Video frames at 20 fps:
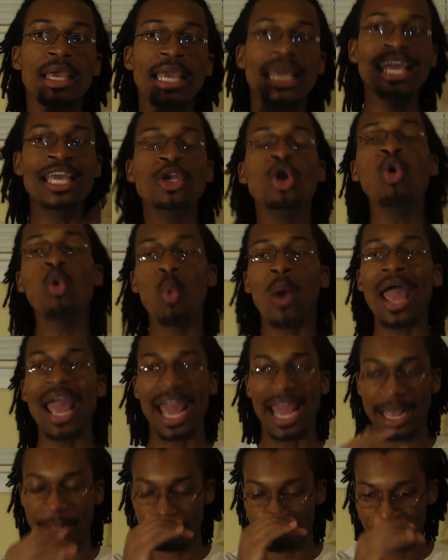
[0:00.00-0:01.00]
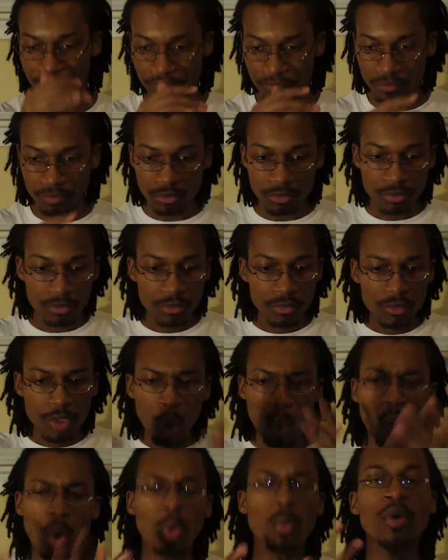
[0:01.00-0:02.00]
in a way,
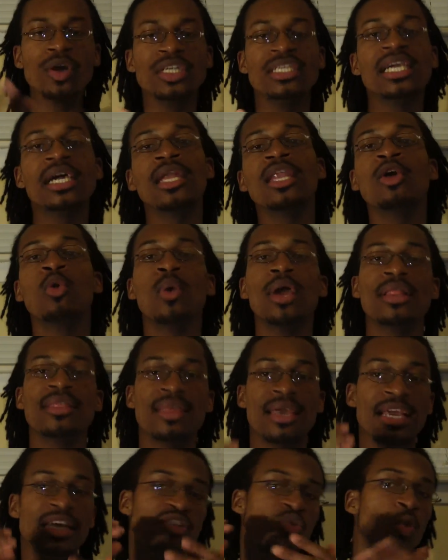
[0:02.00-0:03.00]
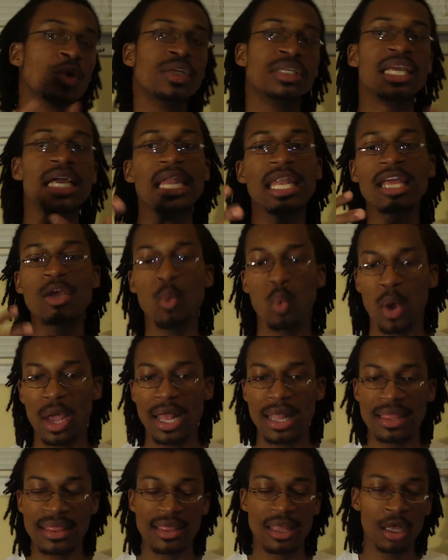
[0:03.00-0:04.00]
what we're dealing with is we're dealing
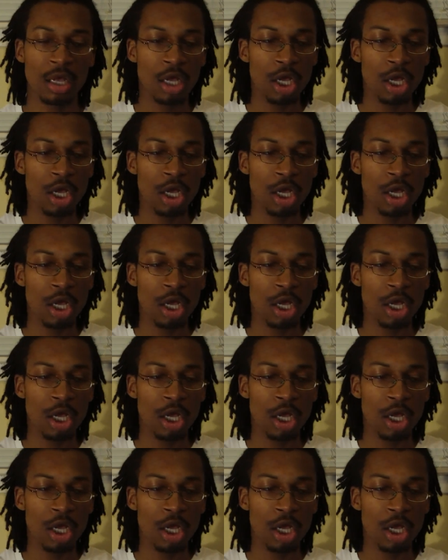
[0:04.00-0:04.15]
with